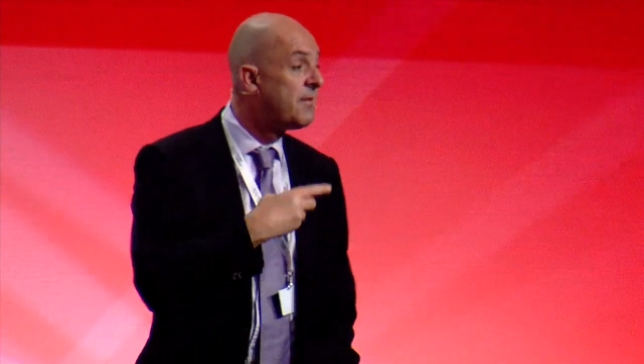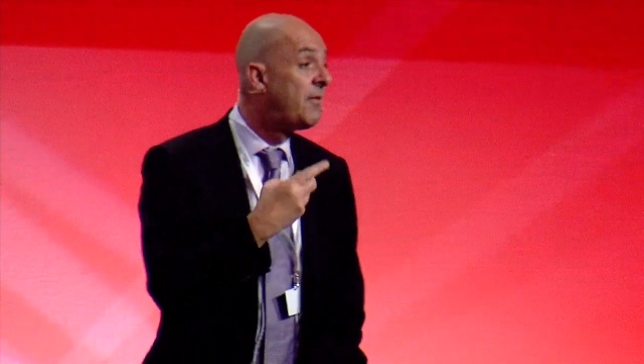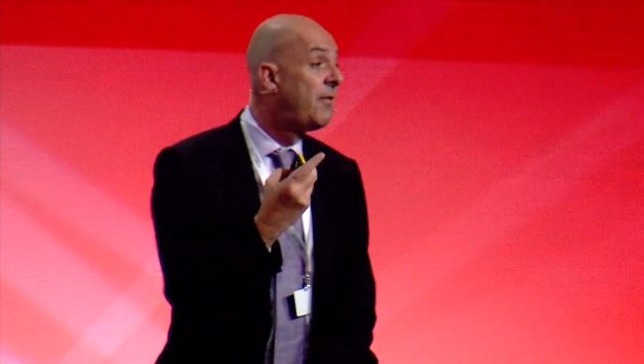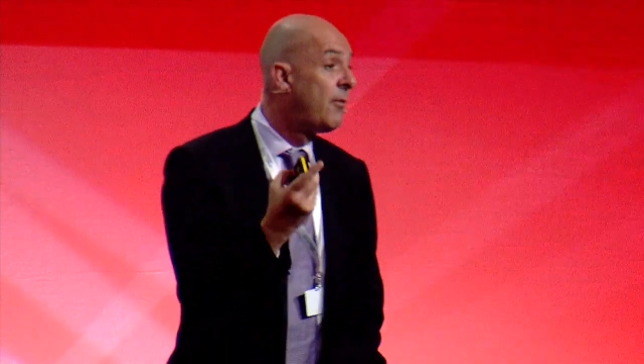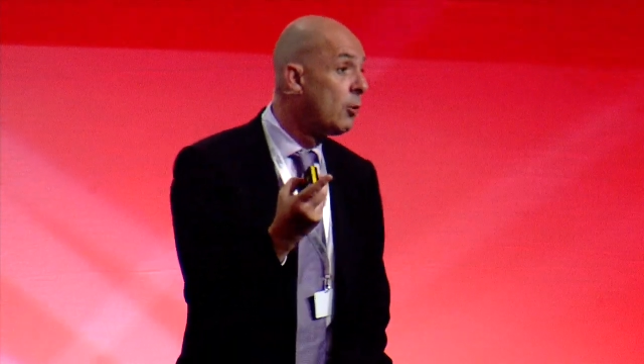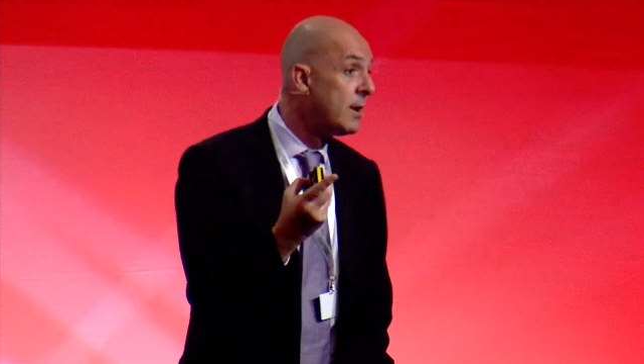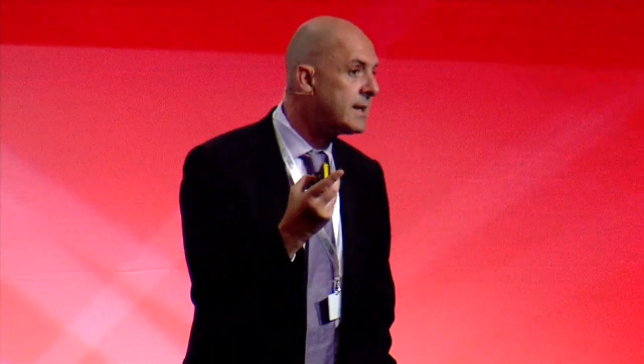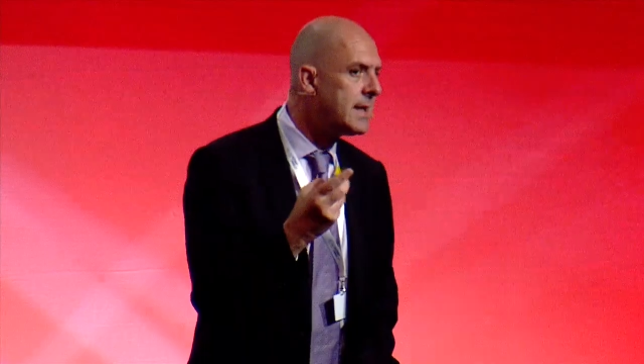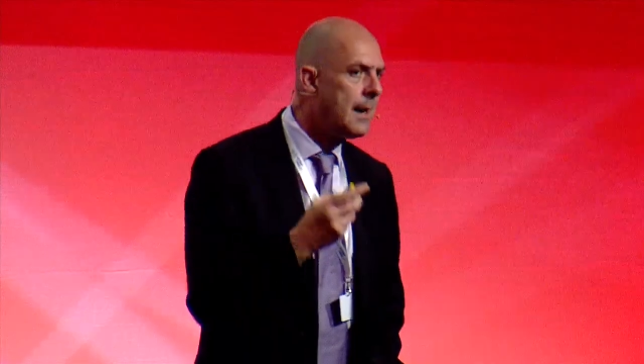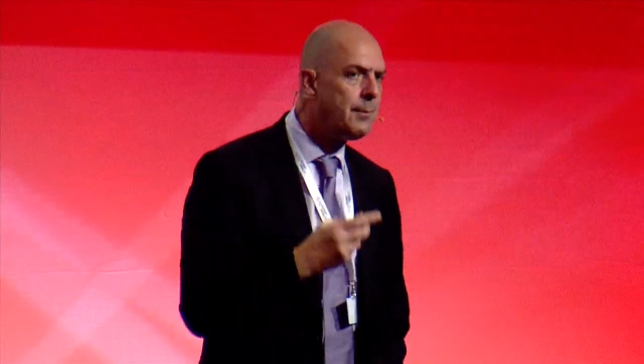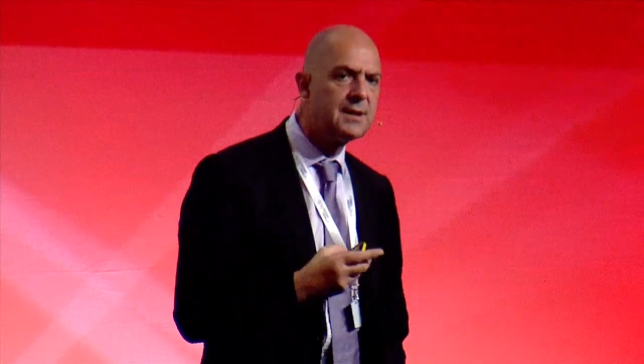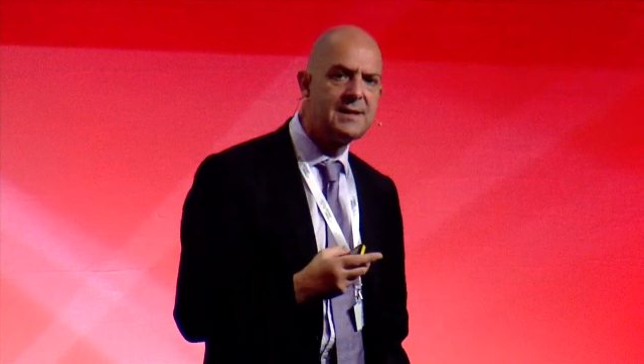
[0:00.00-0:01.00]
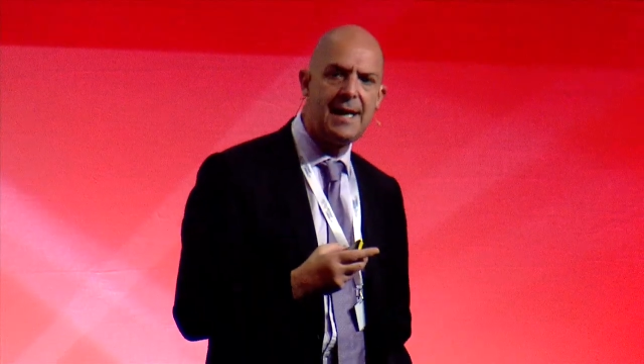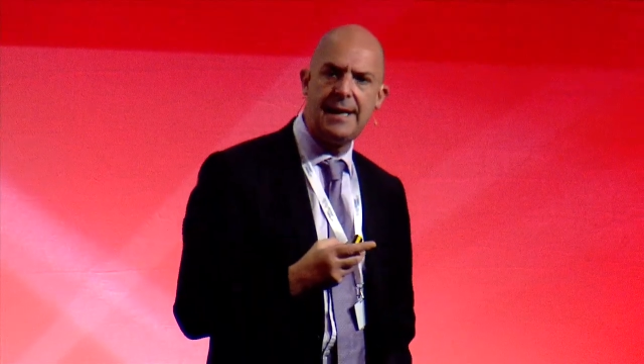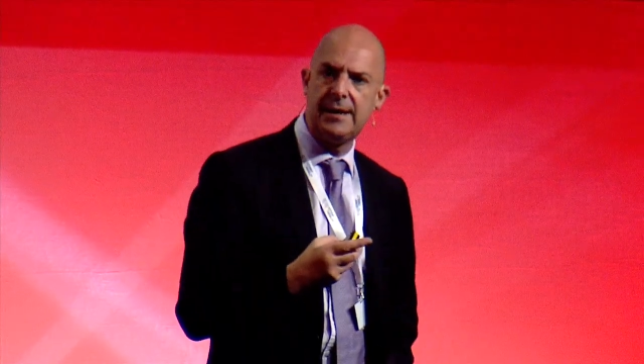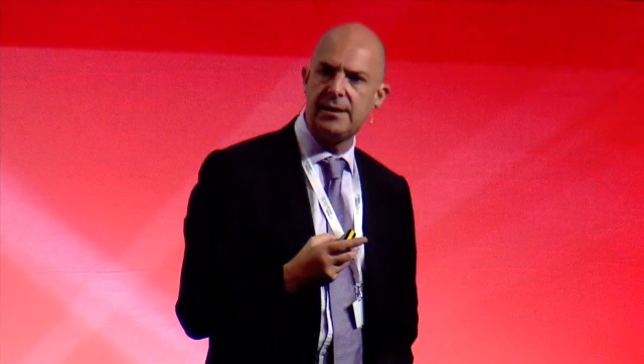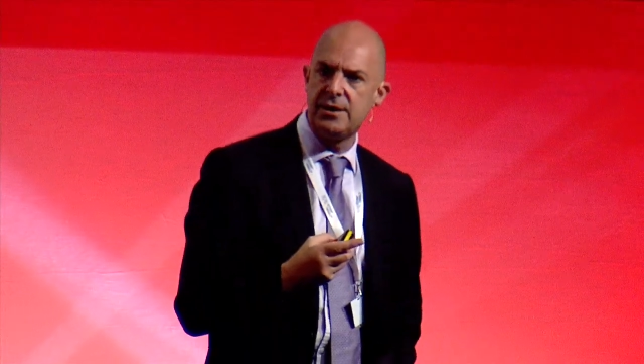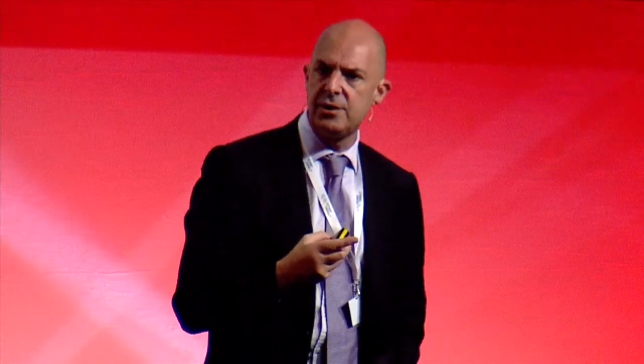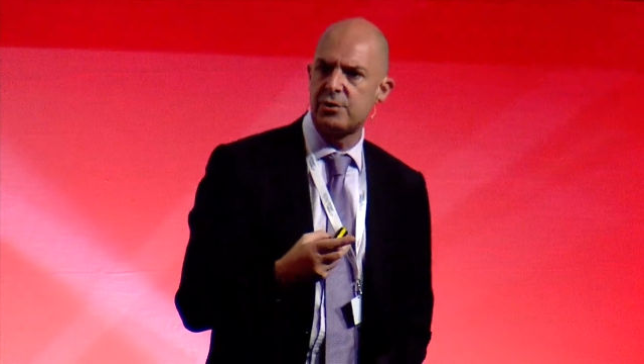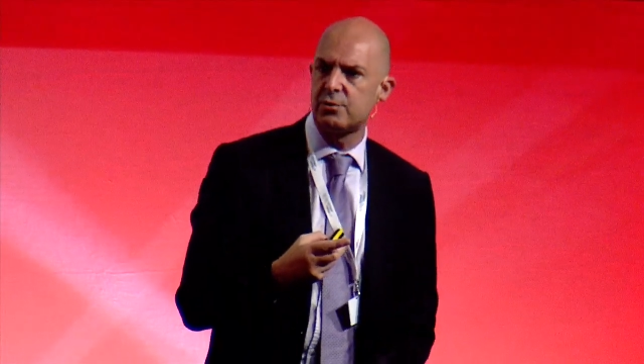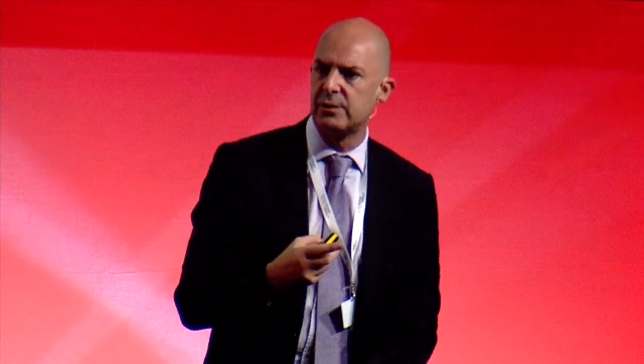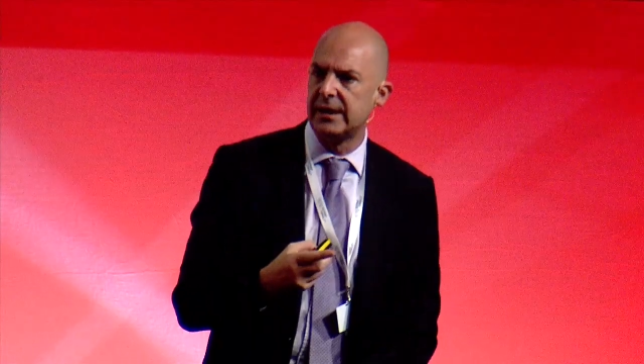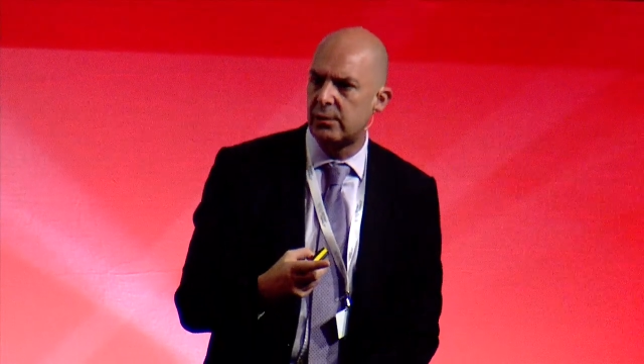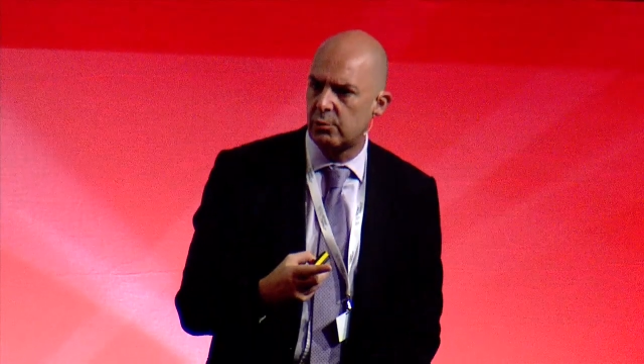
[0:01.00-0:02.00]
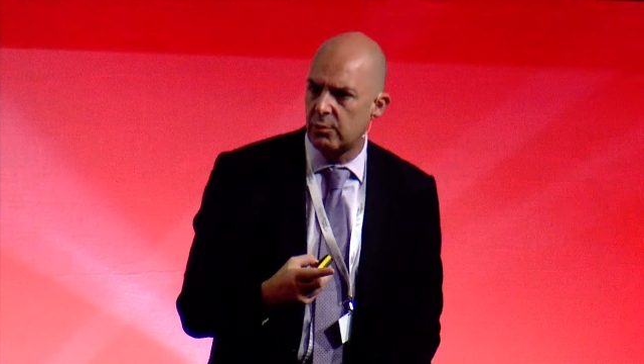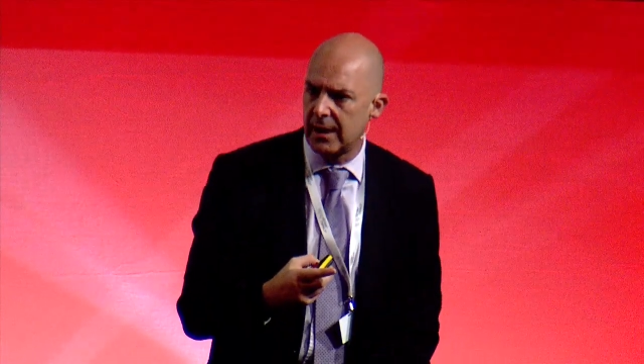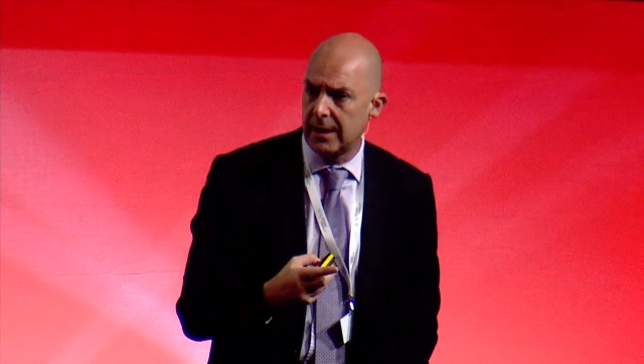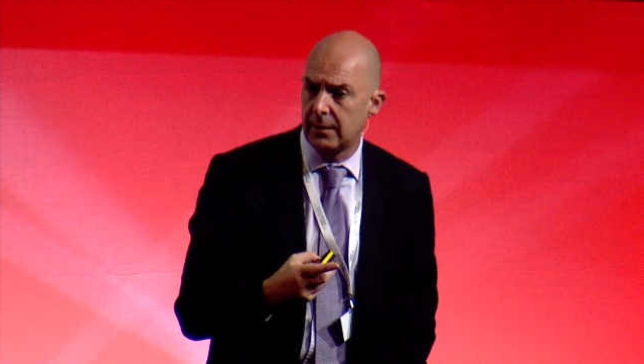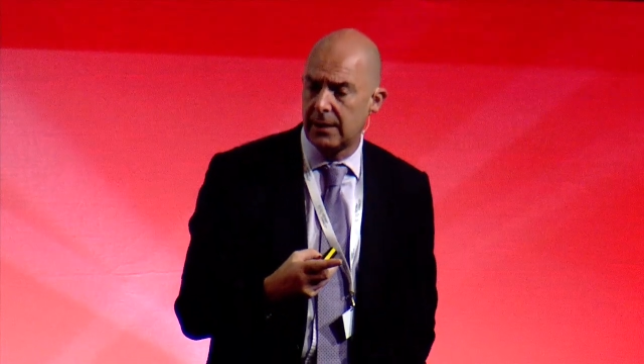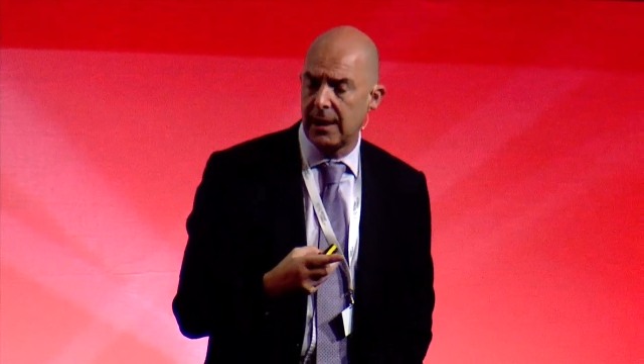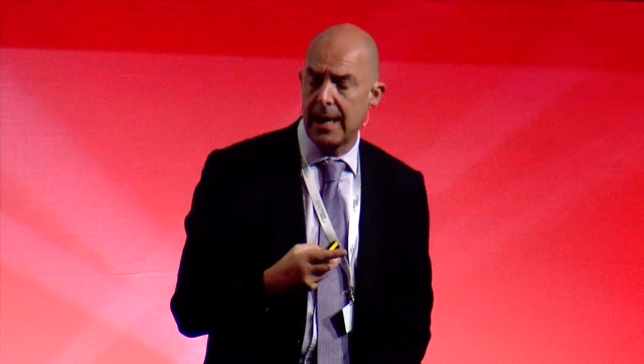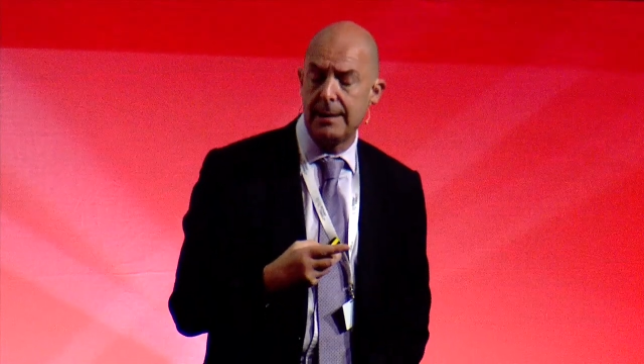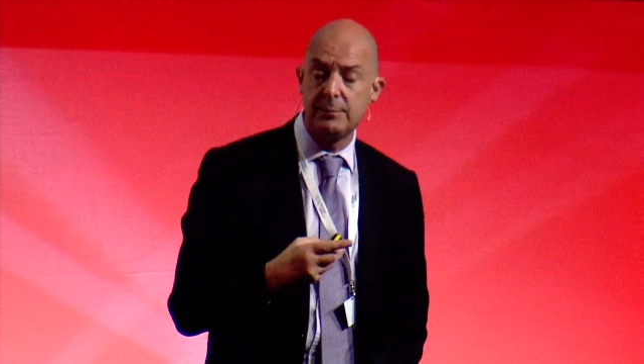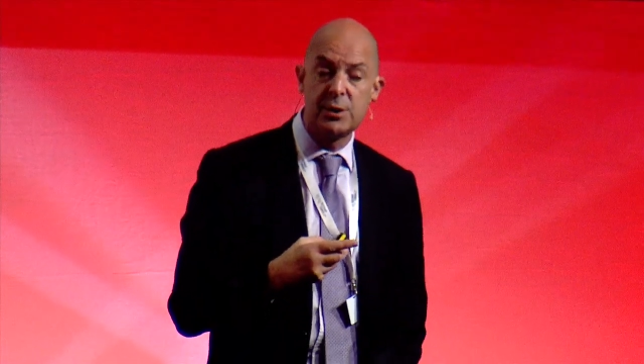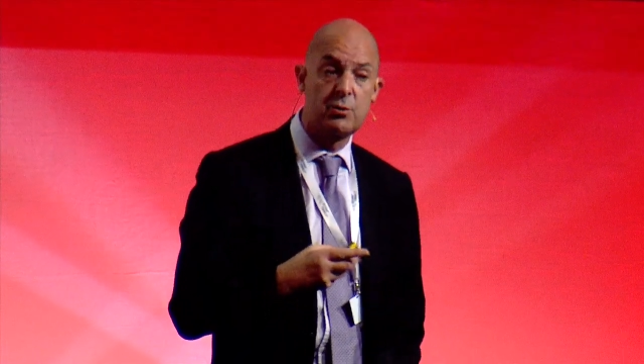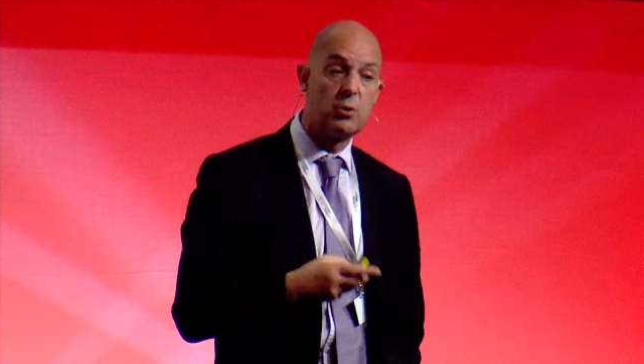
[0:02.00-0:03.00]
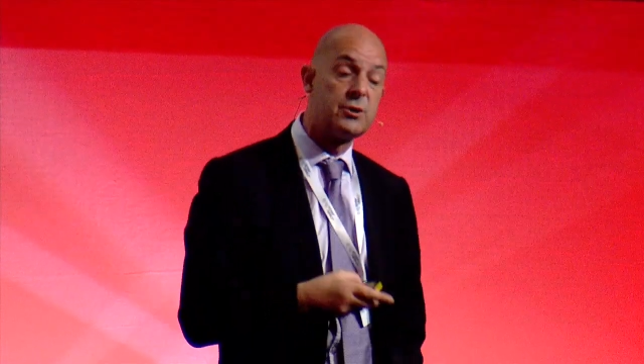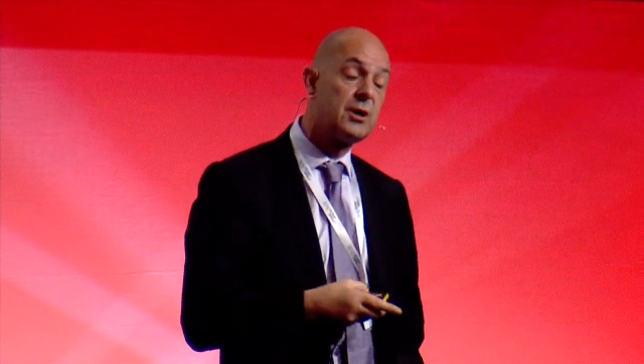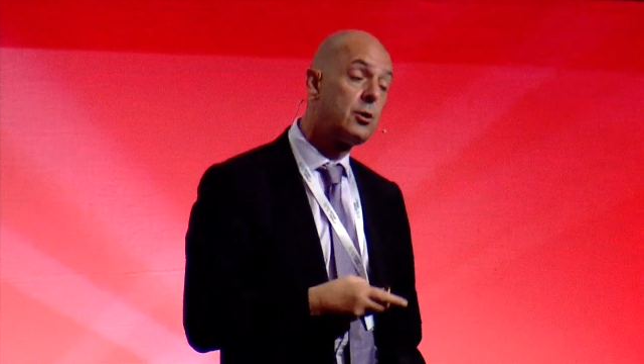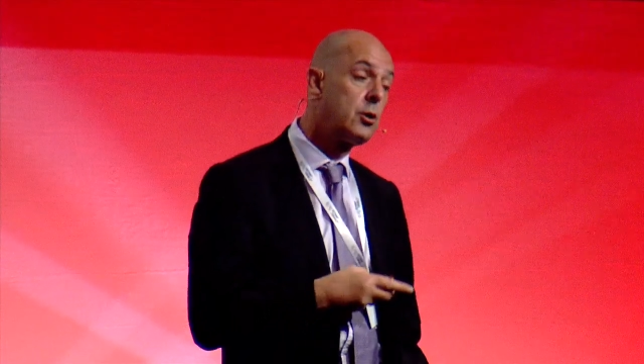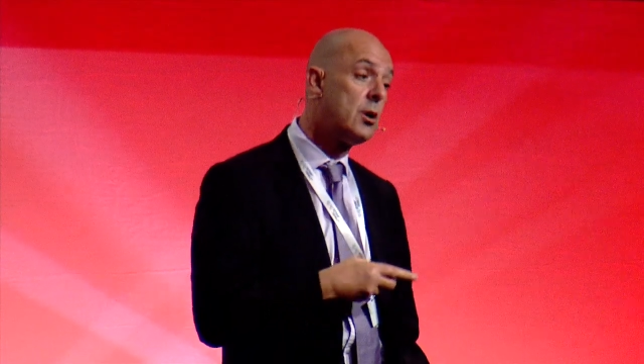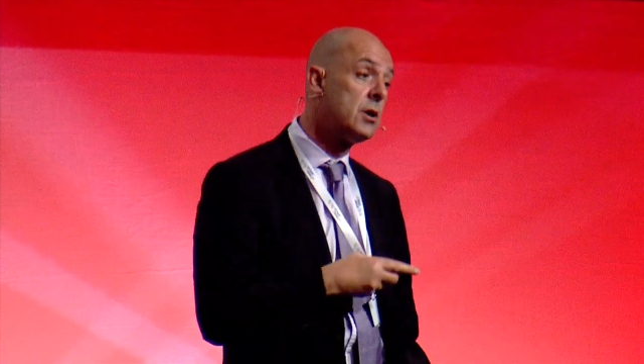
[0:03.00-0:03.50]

for example, tended to treat claims cross,